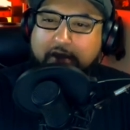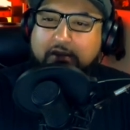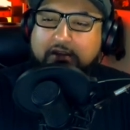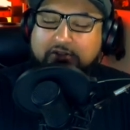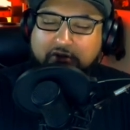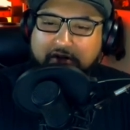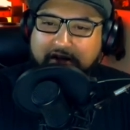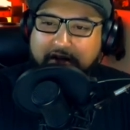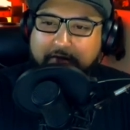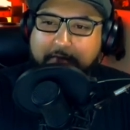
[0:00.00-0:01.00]
It's hard to get out of
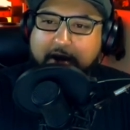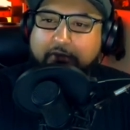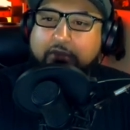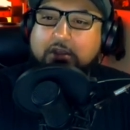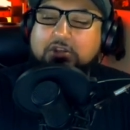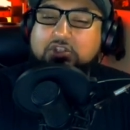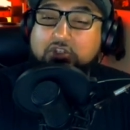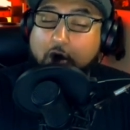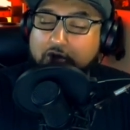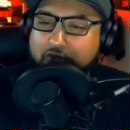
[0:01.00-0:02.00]
my mouth.
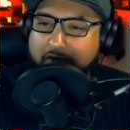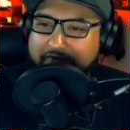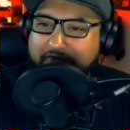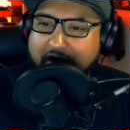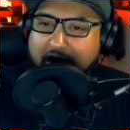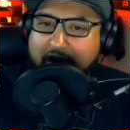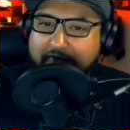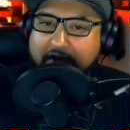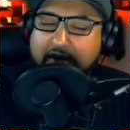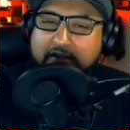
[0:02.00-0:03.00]
Songs 1 5,
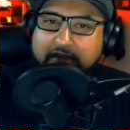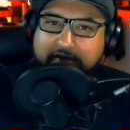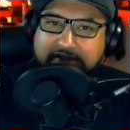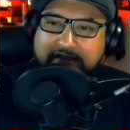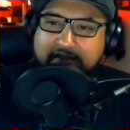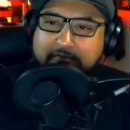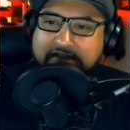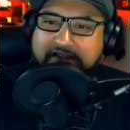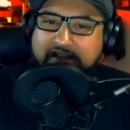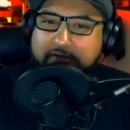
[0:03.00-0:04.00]
they would say that it
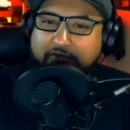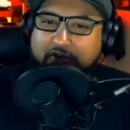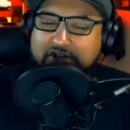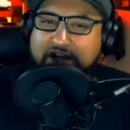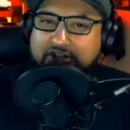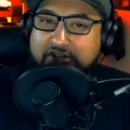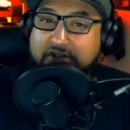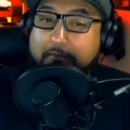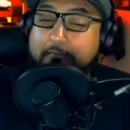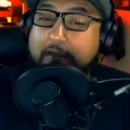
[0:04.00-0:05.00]
mystically refers actually to
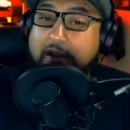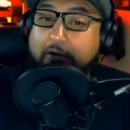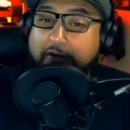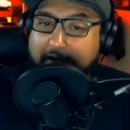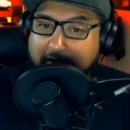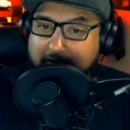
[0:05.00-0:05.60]
Mary.